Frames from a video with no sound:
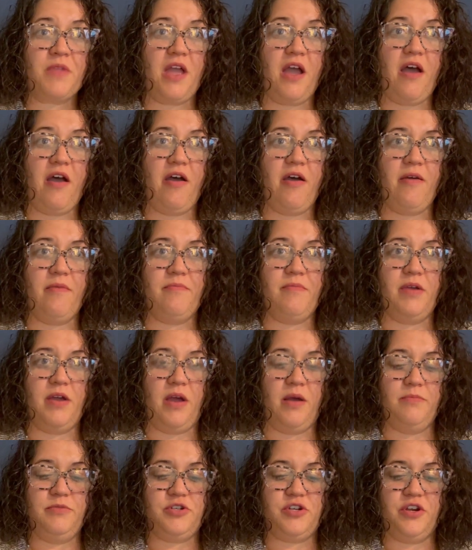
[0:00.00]

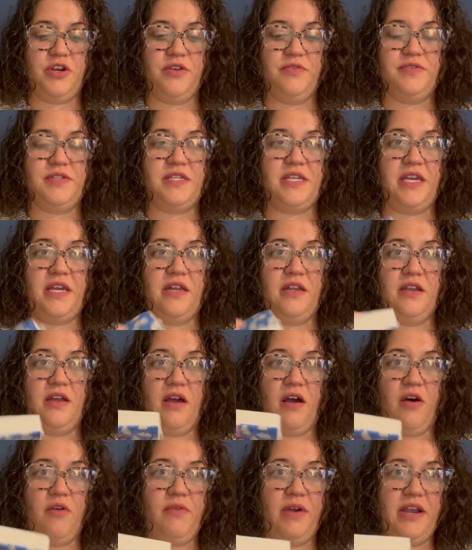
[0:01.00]
I'm sure you've seen
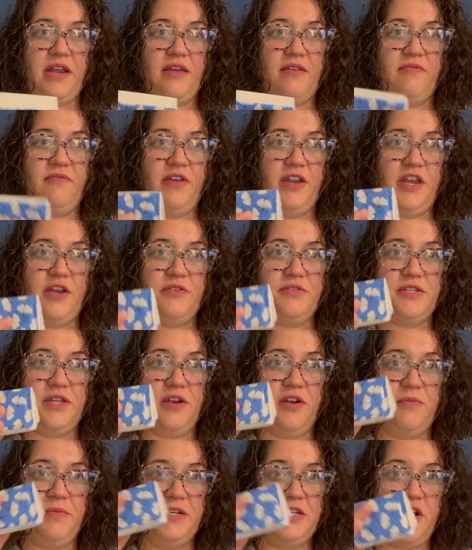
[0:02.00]
already in videos and
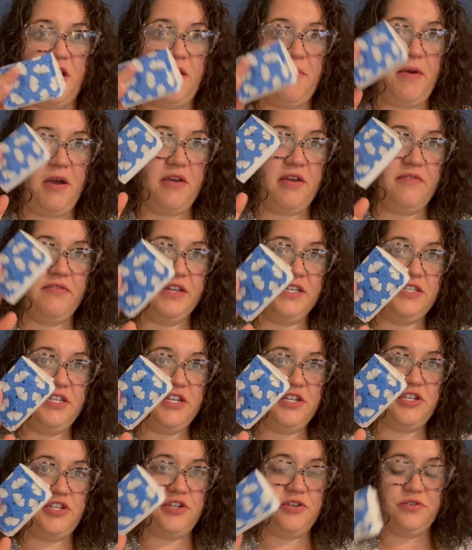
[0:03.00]
heard me talk about giving
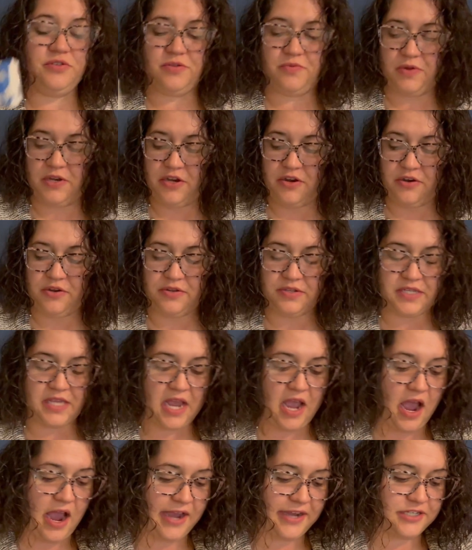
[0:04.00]
tissues when you're
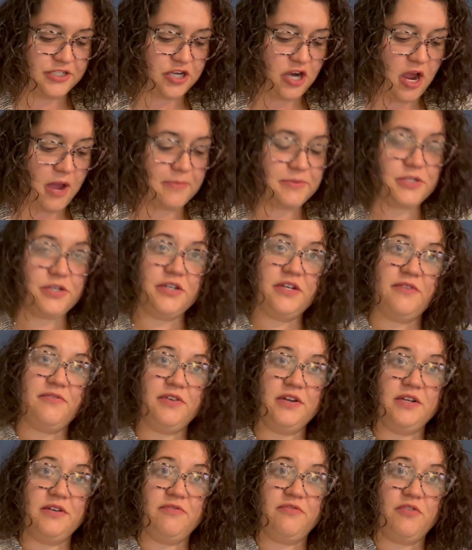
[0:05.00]
using eye drops or
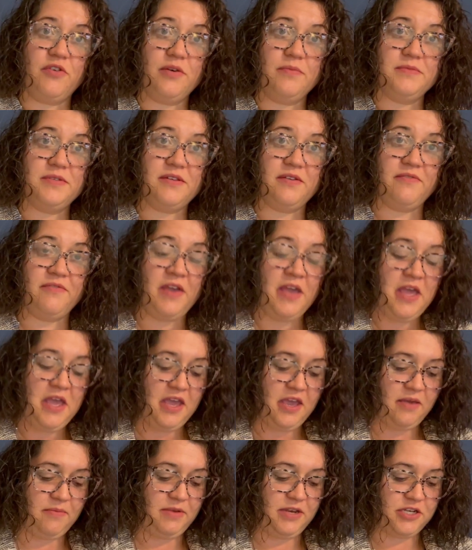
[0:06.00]
different forms of
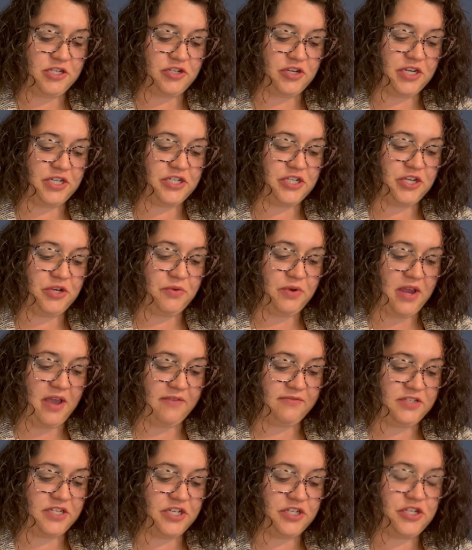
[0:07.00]
administration. You want to
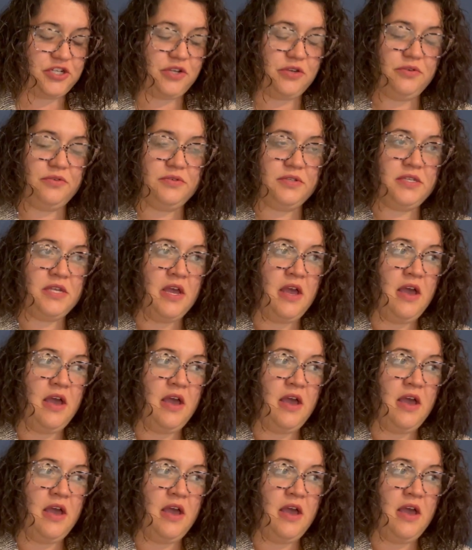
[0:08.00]
have tissues.